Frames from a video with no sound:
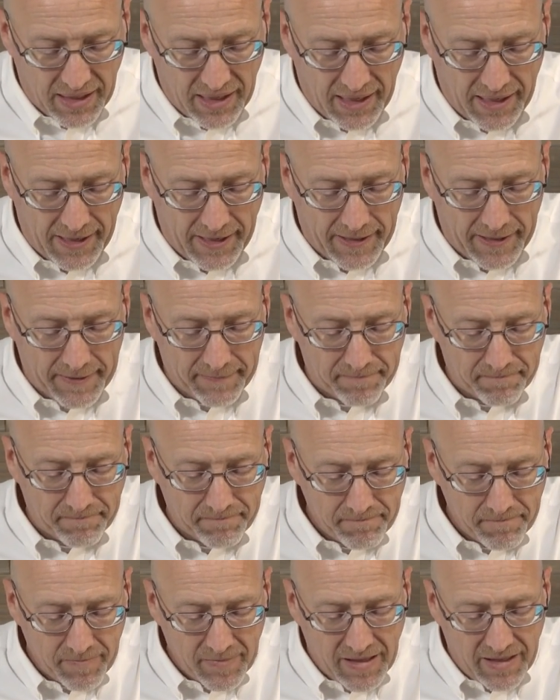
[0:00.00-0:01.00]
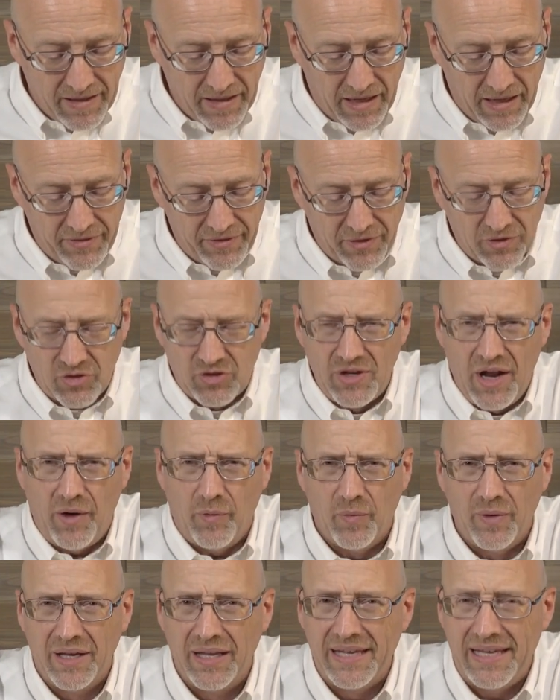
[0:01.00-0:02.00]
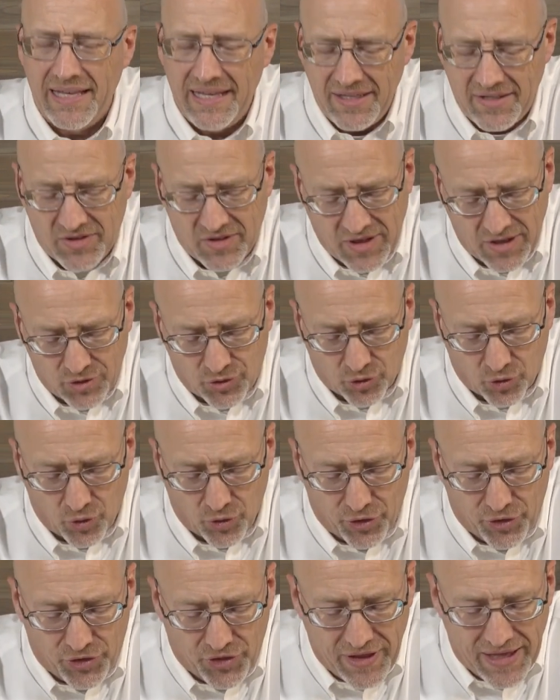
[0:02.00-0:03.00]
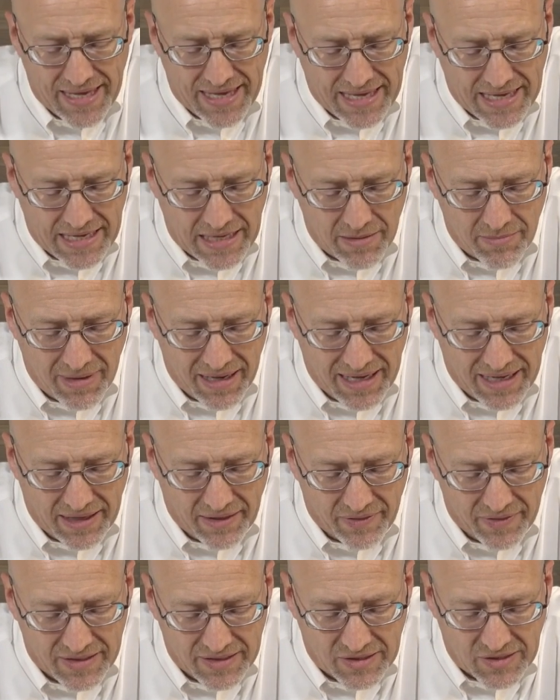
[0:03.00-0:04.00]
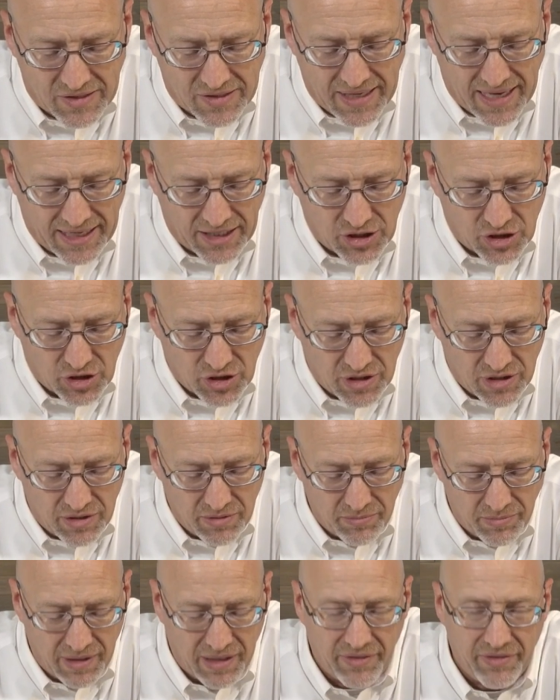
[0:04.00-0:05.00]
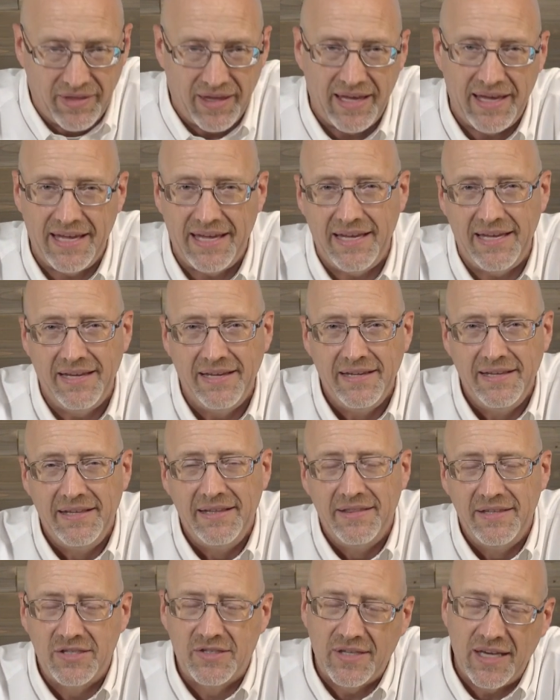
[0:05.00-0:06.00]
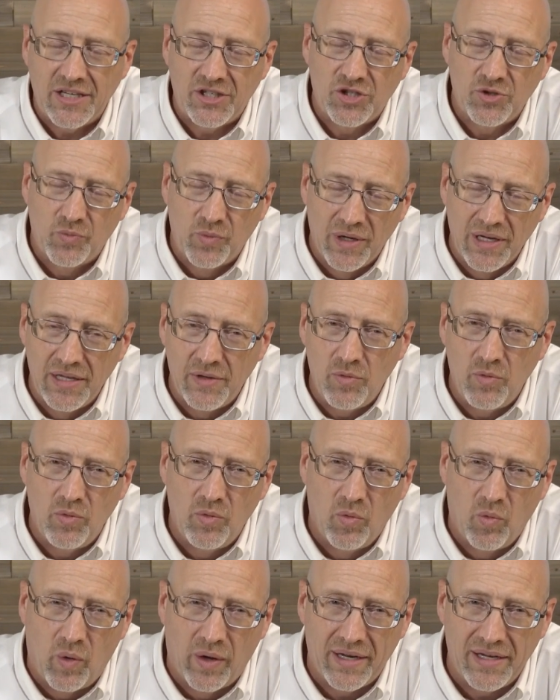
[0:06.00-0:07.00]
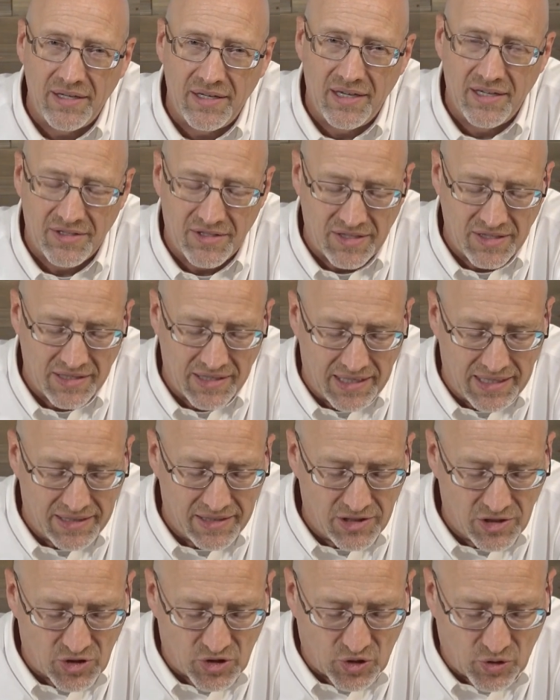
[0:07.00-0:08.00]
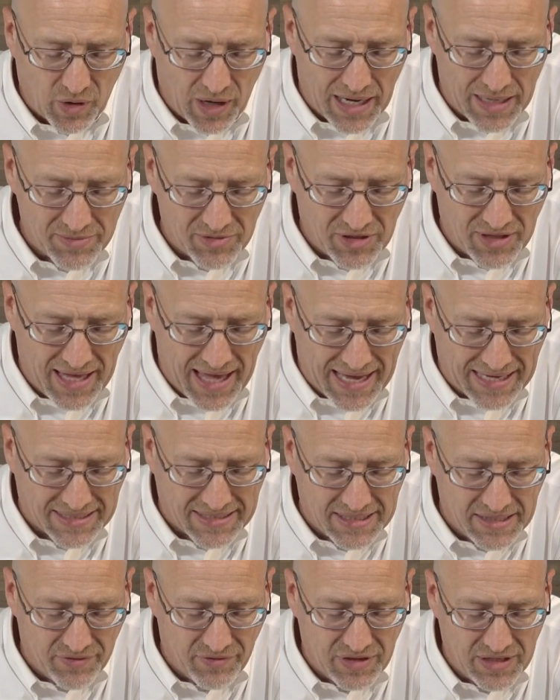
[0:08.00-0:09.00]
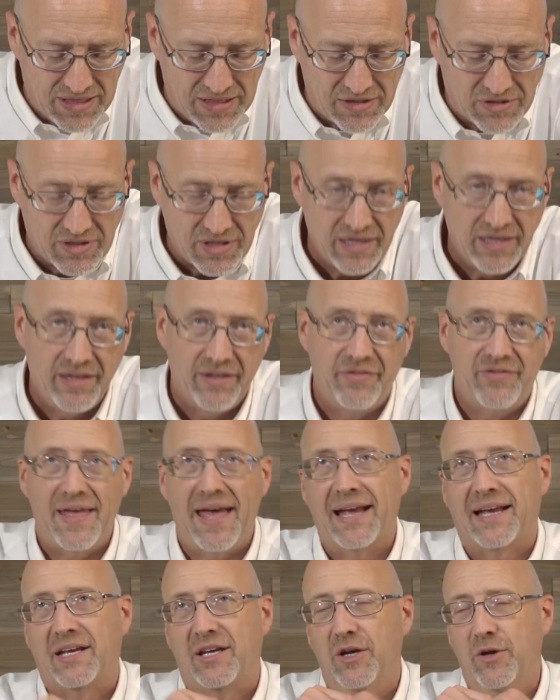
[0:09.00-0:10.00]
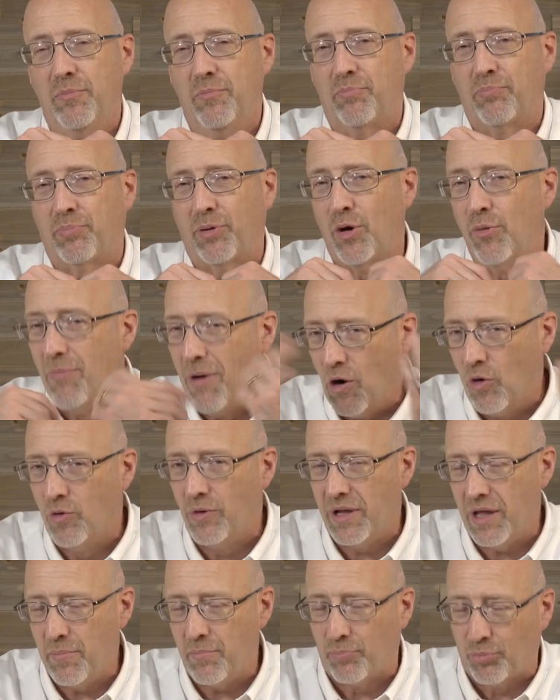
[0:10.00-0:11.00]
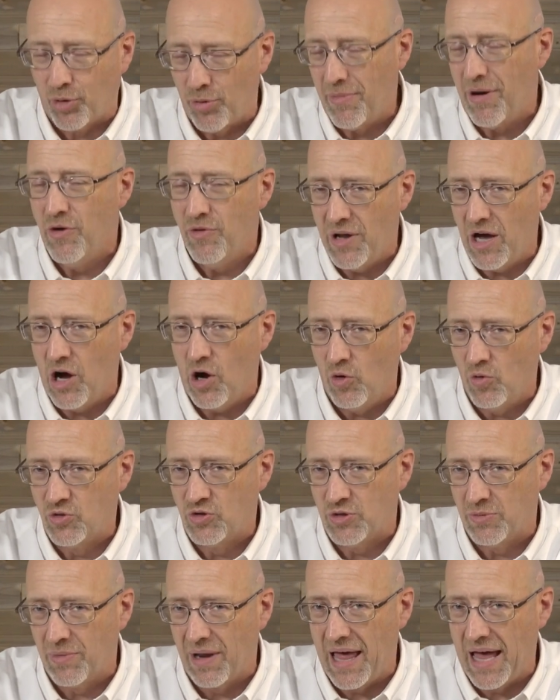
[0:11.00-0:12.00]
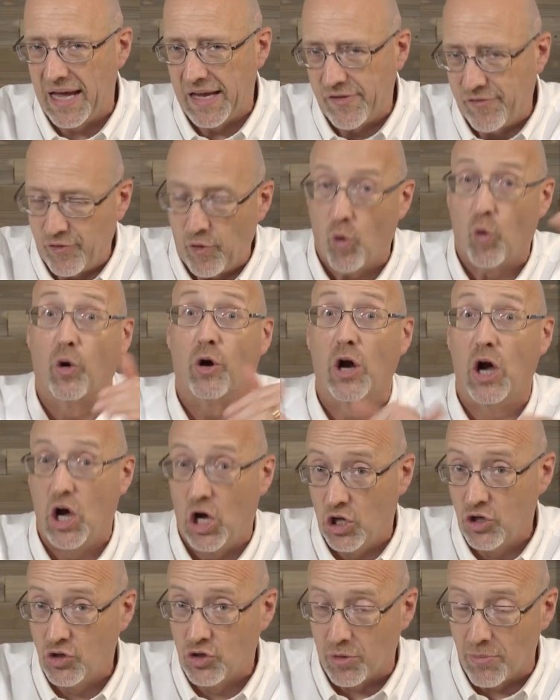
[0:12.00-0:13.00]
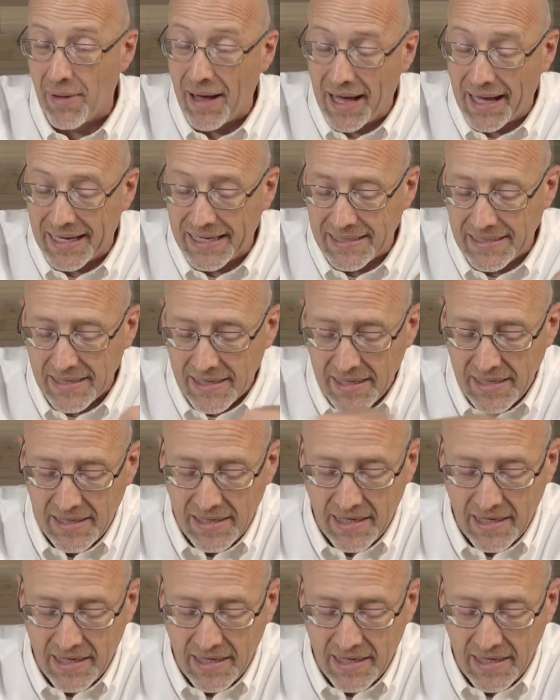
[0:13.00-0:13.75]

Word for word: There's not really any central theme in this section, but this section really, what it does is it describes the activities that can promote a wholesome life or undermine